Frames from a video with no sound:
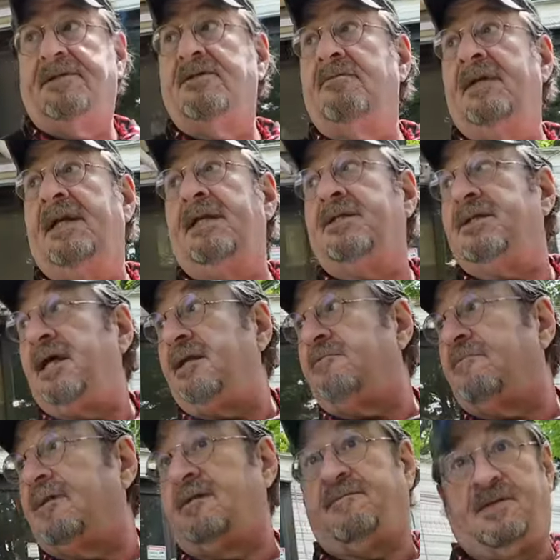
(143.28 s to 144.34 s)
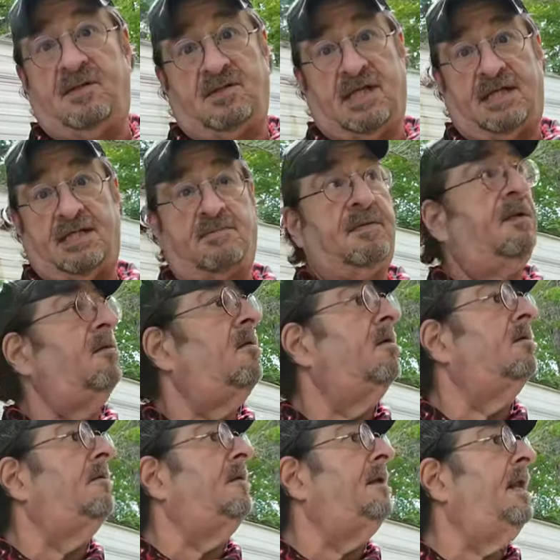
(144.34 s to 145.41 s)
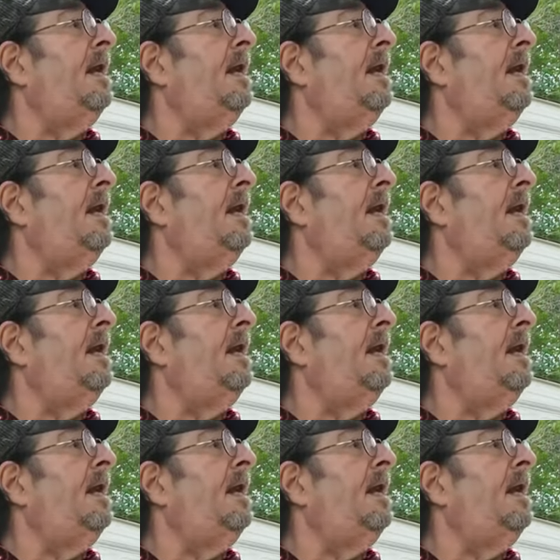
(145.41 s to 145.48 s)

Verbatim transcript: two minutes yet, and it feels like it's been longer than